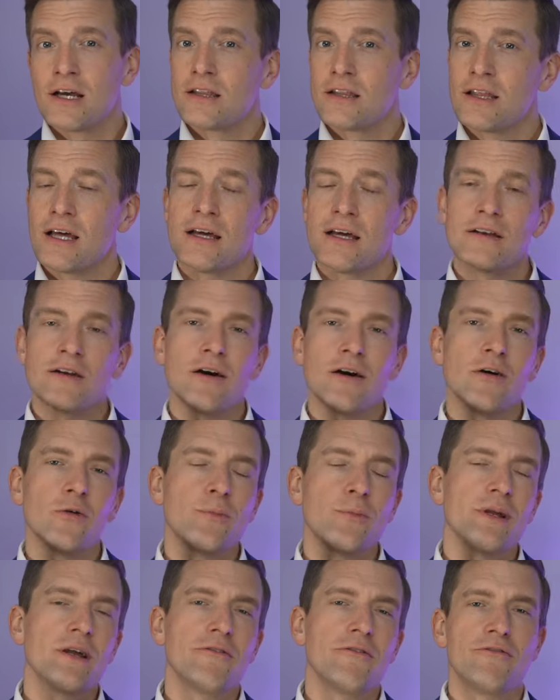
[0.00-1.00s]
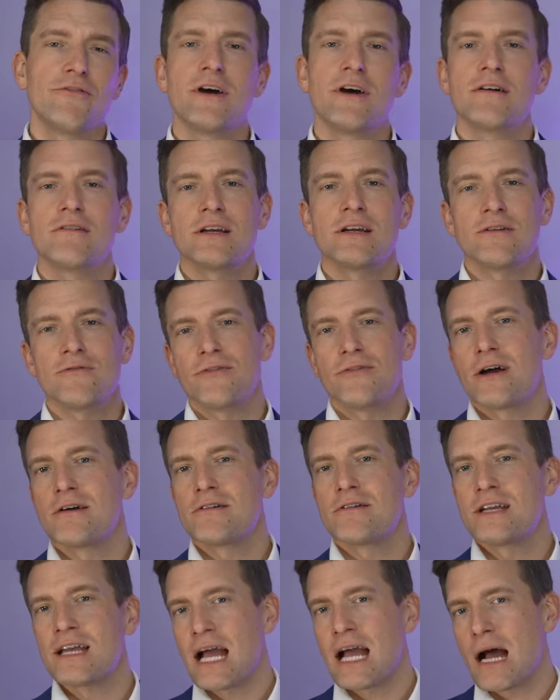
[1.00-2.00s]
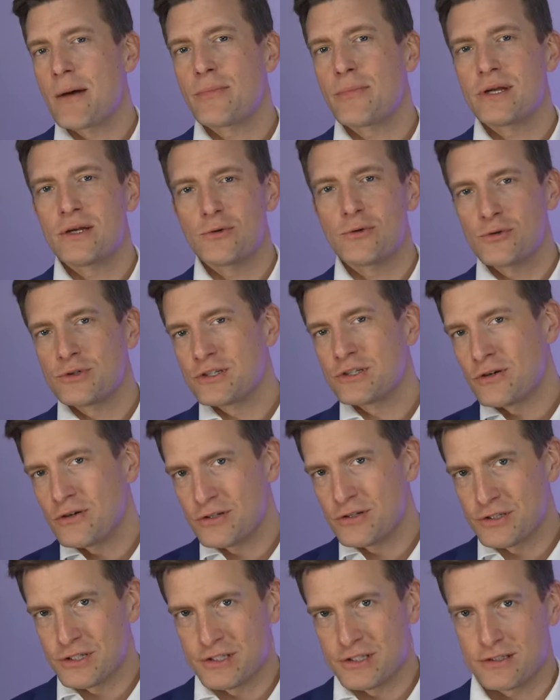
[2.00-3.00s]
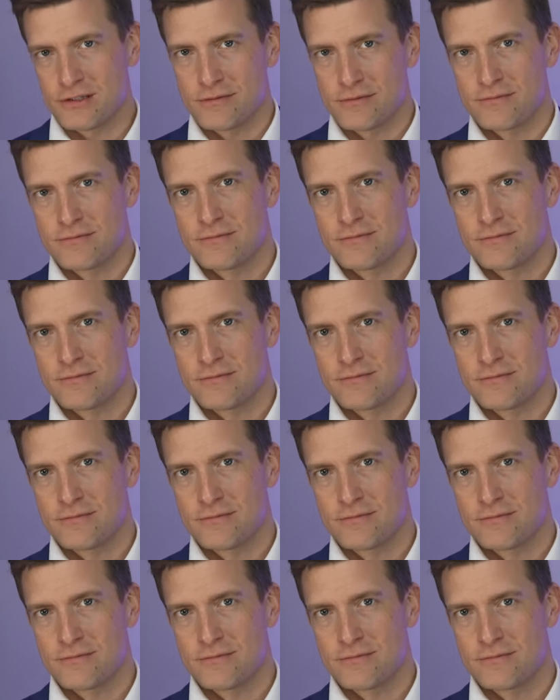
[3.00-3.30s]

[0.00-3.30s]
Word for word: then I'll be a very, very happy audiologist.